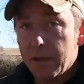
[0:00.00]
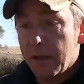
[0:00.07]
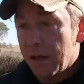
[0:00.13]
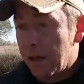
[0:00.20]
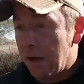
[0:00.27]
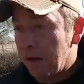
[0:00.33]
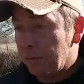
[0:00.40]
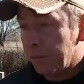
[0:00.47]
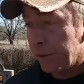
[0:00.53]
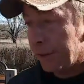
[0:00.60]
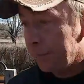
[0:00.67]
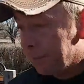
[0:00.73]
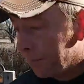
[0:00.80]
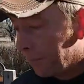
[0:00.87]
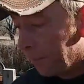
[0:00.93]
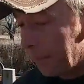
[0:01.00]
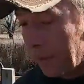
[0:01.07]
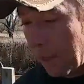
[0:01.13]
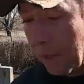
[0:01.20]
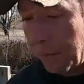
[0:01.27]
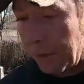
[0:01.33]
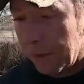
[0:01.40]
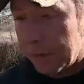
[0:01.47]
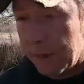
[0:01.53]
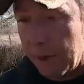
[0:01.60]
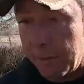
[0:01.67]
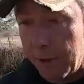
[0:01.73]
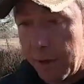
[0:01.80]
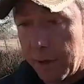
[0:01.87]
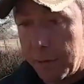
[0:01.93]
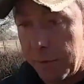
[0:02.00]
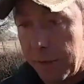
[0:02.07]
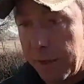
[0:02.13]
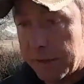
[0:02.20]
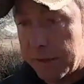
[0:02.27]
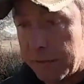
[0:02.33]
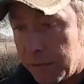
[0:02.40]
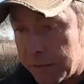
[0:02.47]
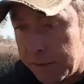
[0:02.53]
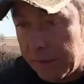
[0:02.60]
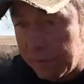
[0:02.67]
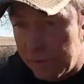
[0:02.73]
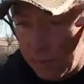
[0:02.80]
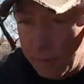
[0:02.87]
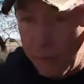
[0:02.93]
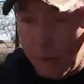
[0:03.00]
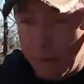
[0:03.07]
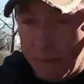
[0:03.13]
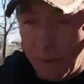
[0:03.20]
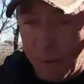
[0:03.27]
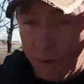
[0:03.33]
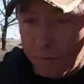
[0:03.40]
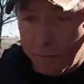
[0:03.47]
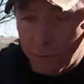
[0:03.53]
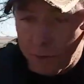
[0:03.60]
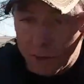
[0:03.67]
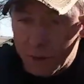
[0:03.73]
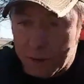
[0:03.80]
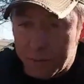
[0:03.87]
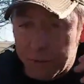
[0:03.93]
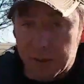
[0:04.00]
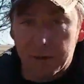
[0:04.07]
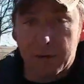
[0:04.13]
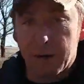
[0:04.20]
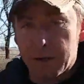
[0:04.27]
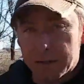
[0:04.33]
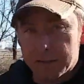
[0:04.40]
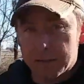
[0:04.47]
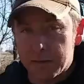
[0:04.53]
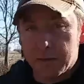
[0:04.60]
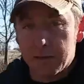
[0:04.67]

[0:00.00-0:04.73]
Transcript: But we did stop by a place who they were giving away free shipping crates.